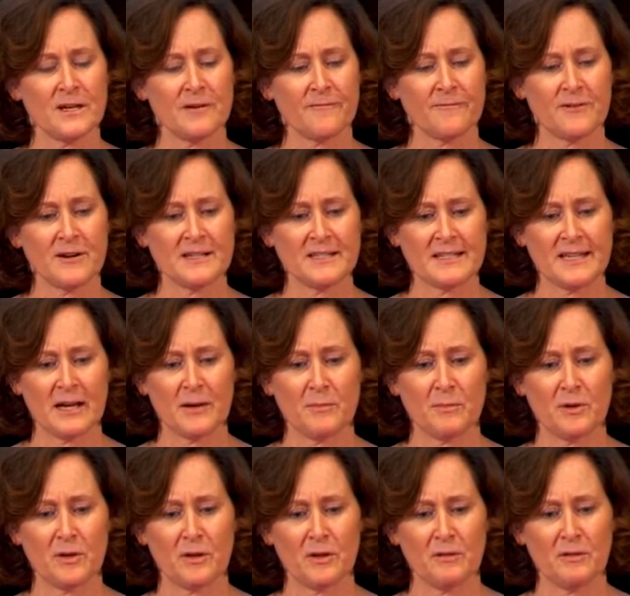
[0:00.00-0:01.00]
For
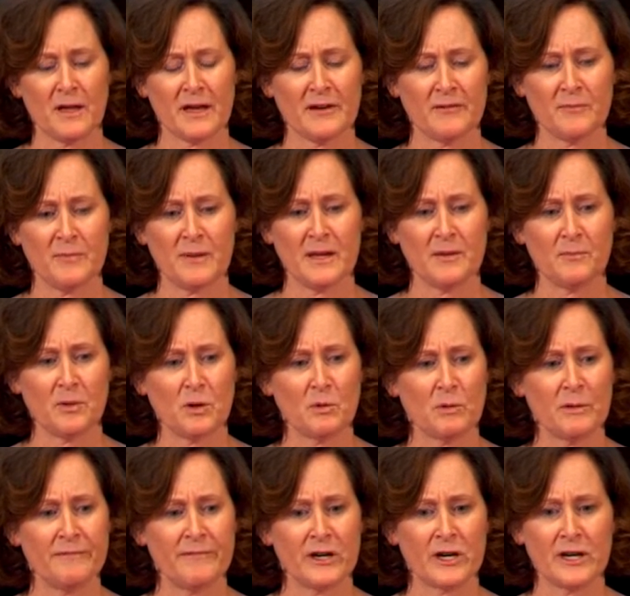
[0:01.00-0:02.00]
example, a lot of people
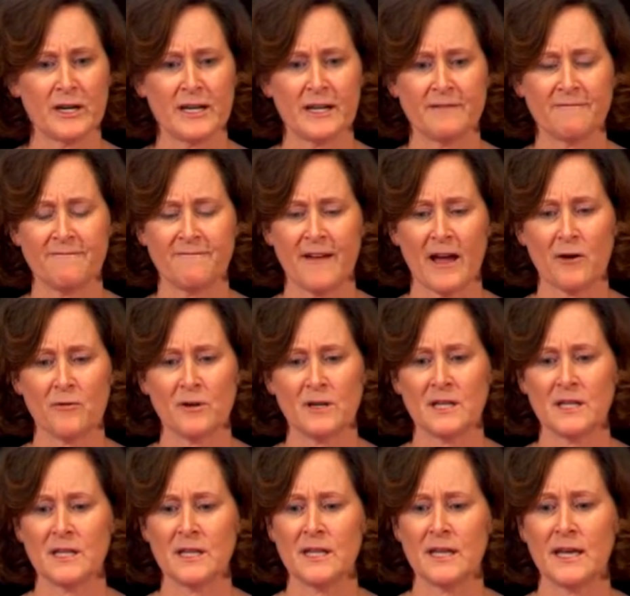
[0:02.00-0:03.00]
were very
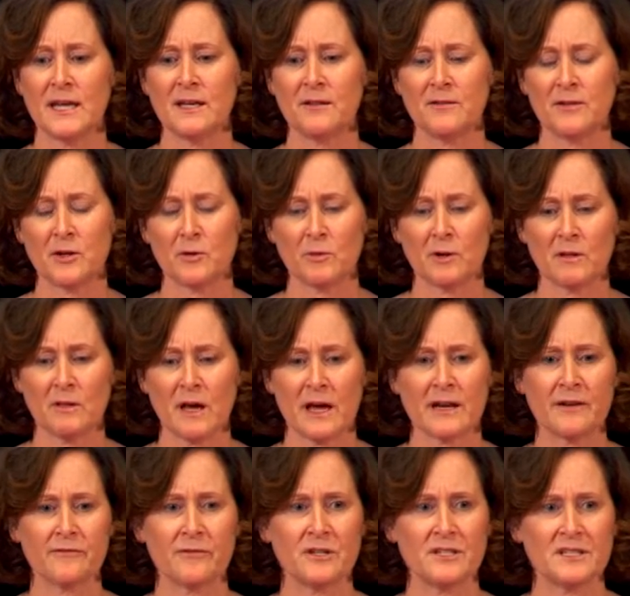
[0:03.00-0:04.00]
confounded that there were a lot
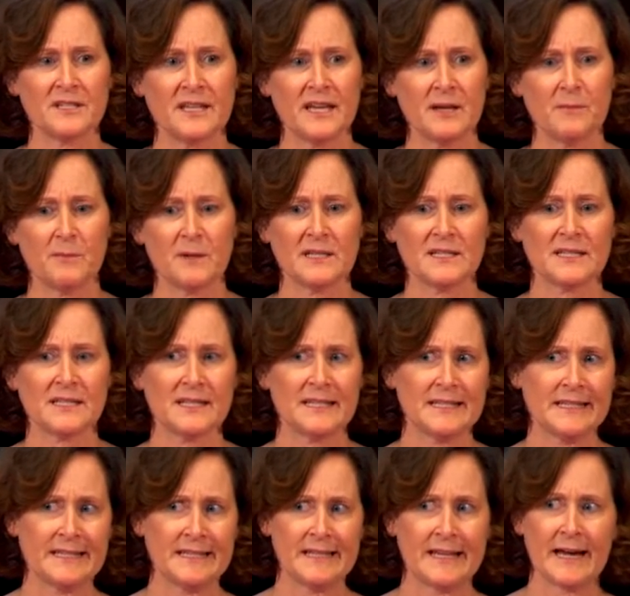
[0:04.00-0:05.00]
of restatements that
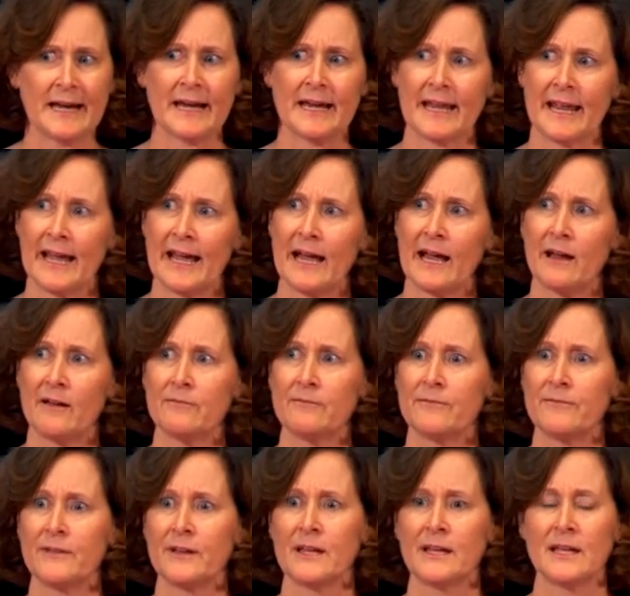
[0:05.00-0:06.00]
did not have
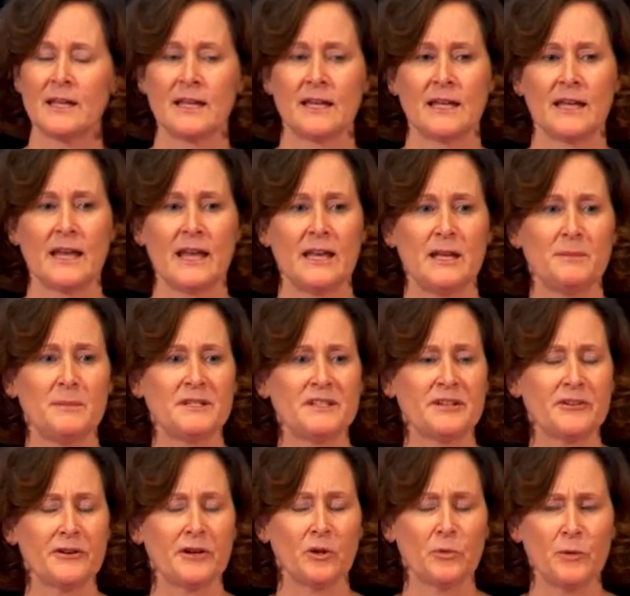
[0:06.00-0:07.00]
any
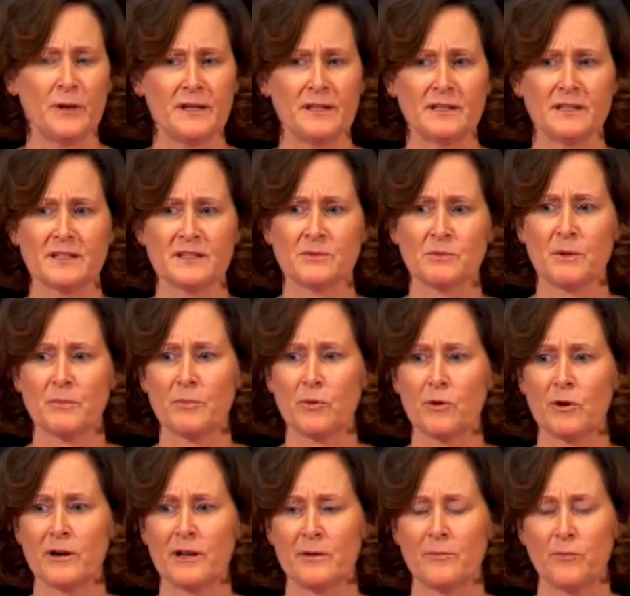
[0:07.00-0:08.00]
material weakness reported